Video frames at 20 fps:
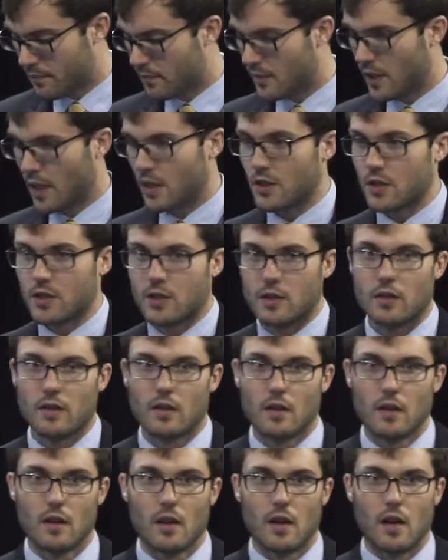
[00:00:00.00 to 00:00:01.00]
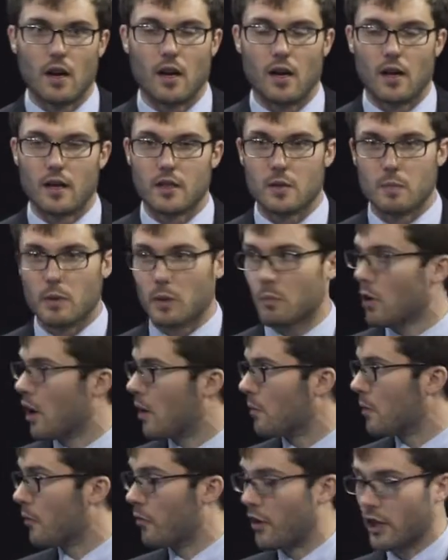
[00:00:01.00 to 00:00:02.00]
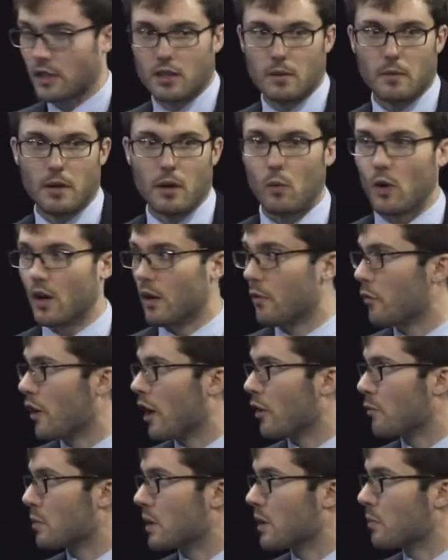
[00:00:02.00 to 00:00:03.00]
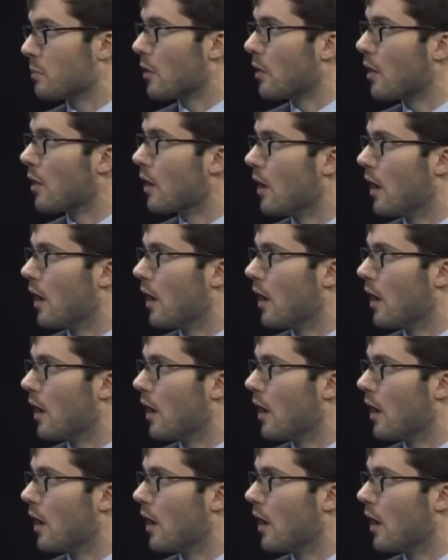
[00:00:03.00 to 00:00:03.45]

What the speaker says: it's a big problem, affecting about 1 in 5 people.